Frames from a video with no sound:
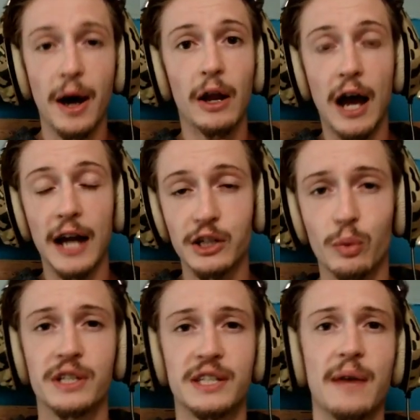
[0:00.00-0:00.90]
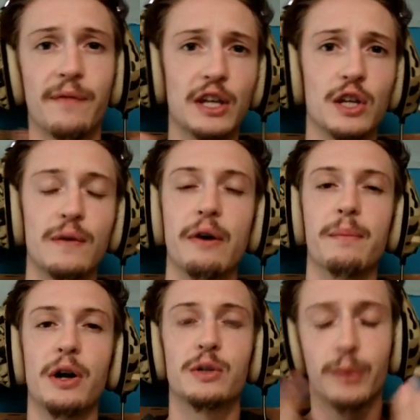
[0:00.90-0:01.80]
I just want to say thank you very
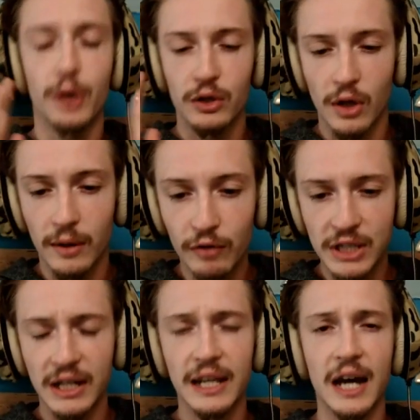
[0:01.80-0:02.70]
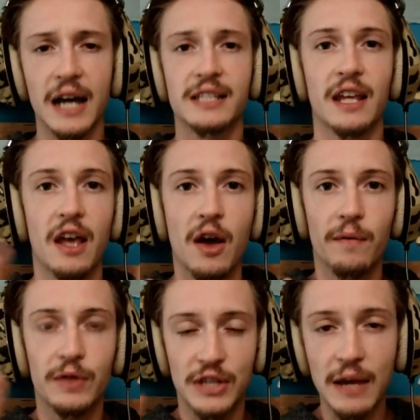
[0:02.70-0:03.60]
much, because recently, guys, the
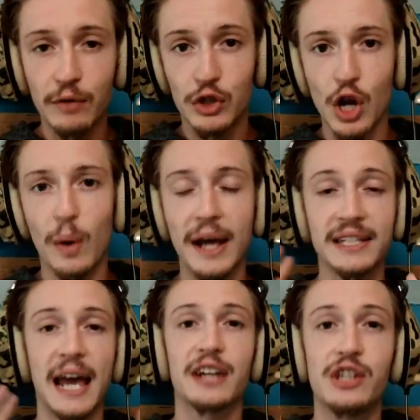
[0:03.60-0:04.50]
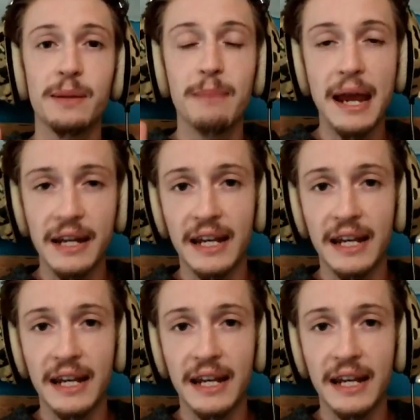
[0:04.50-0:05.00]
Savior Show has actually made it